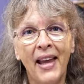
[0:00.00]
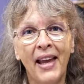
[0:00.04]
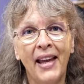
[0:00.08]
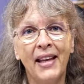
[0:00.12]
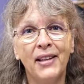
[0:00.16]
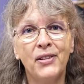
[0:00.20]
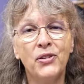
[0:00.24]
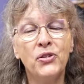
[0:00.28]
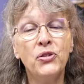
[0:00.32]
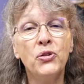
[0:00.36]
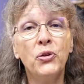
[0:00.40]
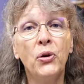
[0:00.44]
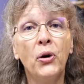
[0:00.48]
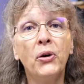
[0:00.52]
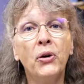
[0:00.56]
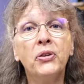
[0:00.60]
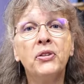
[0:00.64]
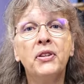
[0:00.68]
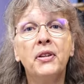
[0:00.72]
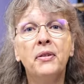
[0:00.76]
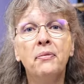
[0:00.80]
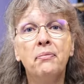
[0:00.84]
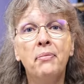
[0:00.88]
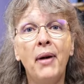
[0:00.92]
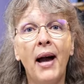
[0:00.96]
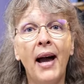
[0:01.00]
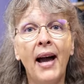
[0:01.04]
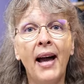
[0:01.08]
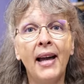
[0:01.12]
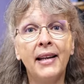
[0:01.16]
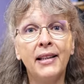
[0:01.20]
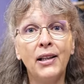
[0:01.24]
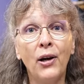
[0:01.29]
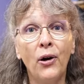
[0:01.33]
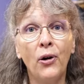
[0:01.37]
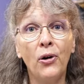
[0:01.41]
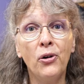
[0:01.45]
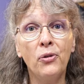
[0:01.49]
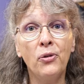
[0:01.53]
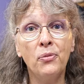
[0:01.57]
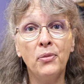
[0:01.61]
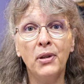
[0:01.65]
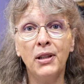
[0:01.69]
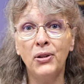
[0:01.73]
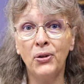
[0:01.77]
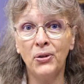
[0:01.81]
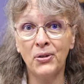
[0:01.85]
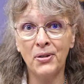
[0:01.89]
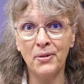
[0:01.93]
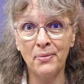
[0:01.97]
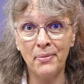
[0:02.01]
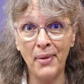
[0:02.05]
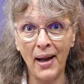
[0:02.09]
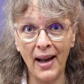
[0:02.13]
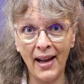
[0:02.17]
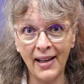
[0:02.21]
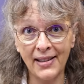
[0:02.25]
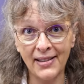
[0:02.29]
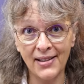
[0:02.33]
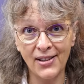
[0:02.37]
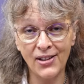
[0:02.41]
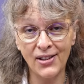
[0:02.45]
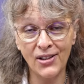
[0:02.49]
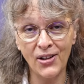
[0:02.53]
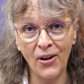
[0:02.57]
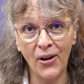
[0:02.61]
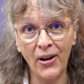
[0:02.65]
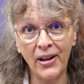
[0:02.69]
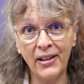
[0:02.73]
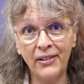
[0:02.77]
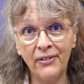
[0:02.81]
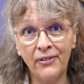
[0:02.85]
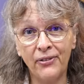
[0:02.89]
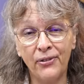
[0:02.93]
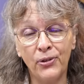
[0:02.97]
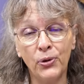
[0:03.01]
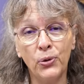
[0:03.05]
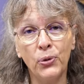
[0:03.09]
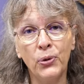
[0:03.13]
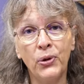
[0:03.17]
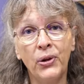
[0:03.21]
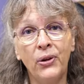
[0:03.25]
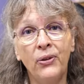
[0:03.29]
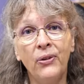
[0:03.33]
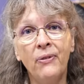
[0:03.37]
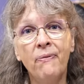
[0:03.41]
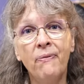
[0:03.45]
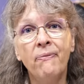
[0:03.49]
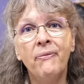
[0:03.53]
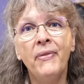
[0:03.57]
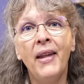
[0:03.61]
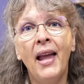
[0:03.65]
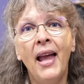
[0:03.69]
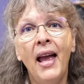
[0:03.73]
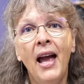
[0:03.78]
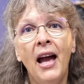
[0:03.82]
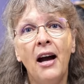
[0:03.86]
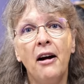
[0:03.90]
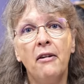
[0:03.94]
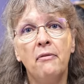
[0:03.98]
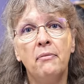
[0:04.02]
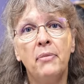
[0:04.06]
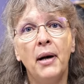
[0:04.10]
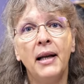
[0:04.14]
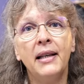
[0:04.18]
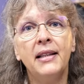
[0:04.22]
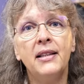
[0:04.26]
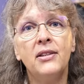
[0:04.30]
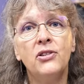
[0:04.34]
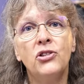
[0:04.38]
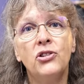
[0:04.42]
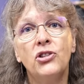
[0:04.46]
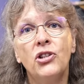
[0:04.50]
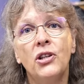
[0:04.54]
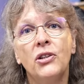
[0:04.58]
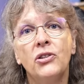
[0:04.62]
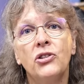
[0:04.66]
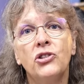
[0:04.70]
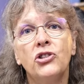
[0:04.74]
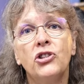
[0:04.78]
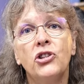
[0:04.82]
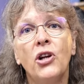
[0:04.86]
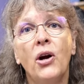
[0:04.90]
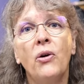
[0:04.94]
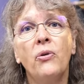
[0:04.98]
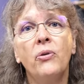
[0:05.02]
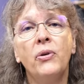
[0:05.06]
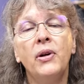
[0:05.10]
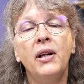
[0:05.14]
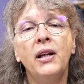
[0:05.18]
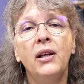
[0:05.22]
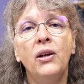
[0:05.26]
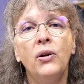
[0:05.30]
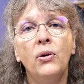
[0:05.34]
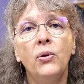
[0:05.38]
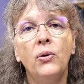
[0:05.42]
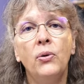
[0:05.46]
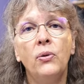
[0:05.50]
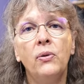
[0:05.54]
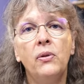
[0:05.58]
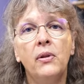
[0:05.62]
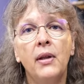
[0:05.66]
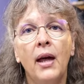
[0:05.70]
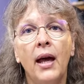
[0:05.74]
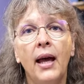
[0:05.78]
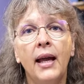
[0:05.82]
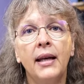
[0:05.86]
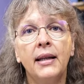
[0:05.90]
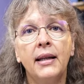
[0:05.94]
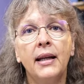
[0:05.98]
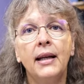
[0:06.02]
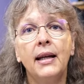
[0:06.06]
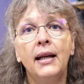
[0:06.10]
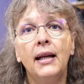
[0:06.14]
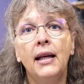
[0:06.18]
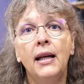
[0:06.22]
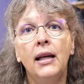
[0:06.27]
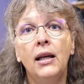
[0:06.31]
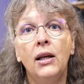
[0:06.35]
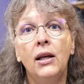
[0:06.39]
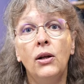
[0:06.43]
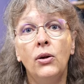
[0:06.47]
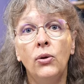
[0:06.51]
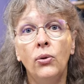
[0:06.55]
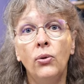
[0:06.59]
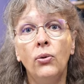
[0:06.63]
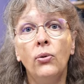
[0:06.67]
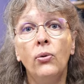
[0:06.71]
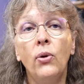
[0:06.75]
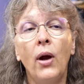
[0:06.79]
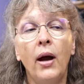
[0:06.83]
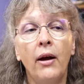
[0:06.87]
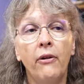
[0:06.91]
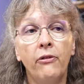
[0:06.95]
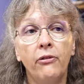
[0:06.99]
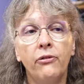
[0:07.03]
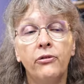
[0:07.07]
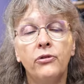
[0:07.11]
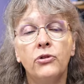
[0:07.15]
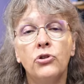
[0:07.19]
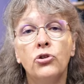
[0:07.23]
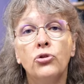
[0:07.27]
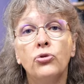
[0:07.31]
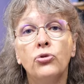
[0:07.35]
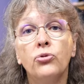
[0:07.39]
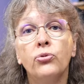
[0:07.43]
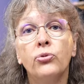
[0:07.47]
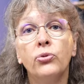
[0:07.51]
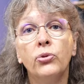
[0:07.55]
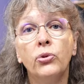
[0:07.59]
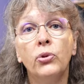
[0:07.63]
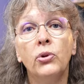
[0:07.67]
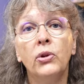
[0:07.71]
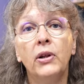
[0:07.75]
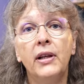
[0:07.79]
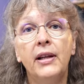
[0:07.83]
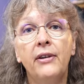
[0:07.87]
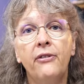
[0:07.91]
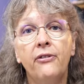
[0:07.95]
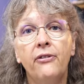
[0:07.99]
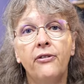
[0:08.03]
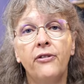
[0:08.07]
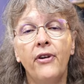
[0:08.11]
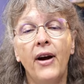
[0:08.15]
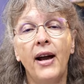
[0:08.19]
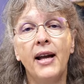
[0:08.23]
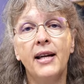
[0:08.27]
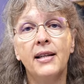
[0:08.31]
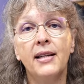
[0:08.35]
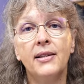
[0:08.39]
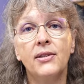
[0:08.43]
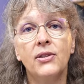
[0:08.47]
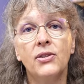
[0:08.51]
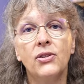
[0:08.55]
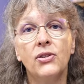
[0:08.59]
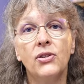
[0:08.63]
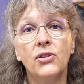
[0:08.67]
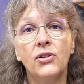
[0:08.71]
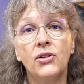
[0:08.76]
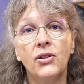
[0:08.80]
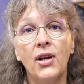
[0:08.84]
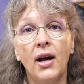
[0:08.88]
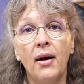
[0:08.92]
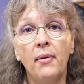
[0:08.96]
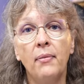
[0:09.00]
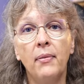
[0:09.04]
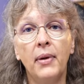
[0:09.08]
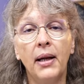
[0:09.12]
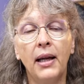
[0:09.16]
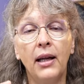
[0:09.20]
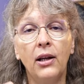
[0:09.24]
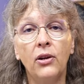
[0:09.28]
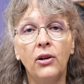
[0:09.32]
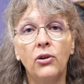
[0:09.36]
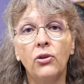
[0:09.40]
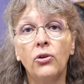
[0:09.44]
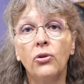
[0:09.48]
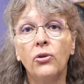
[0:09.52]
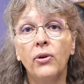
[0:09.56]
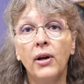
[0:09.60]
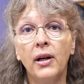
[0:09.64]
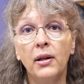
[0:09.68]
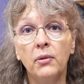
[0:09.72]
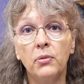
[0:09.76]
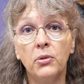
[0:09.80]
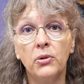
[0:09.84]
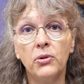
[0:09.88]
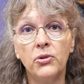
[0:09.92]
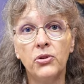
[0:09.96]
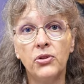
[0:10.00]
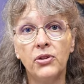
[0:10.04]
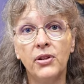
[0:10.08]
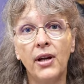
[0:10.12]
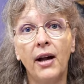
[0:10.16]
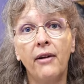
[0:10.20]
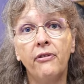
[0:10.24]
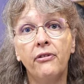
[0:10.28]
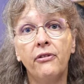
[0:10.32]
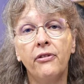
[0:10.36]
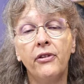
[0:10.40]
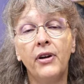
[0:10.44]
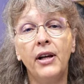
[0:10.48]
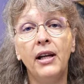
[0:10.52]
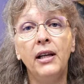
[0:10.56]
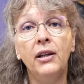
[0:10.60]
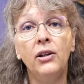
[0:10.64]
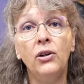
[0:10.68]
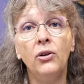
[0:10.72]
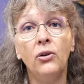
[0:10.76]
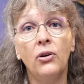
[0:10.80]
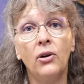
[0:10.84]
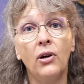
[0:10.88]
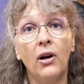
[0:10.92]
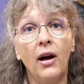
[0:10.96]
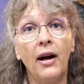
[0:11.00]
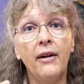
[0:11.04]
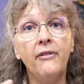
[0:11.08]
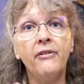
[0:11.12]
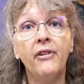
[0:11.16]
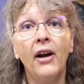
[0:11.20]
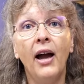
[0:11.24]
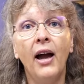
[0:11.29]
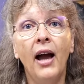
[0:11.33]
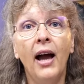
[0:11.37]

It's not a bad omen, not a bad sign for you, but it's just showing you that you have truly faced some incredible stuff in your life